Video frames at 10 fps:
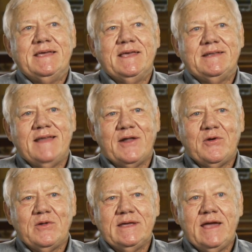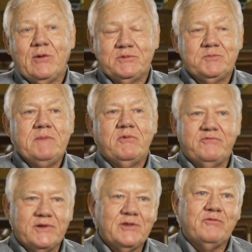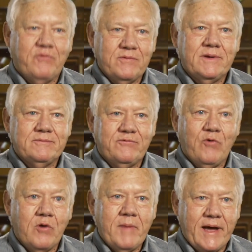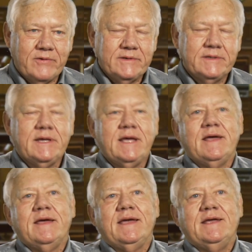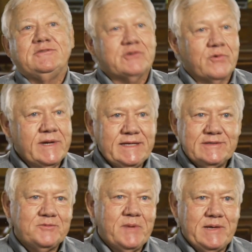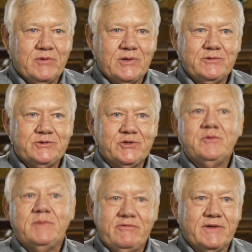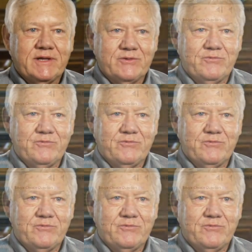It not only helps people fill the form out, it screens people who shouldn't be filling the